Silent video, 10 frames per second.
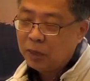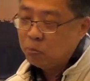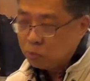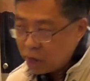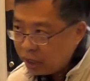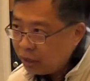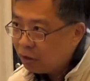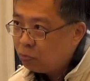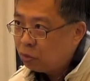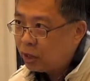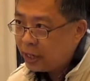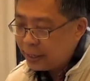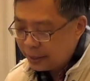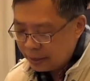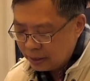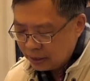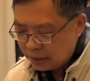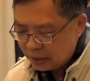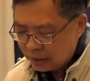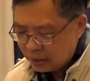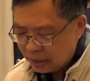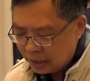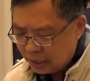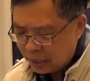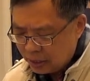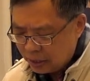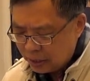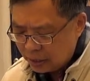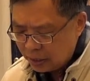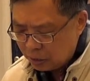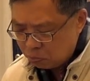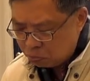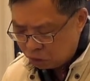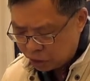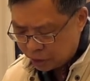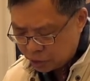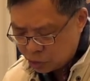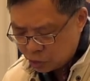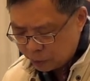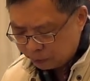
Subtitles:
in breaking of bread and in prayers.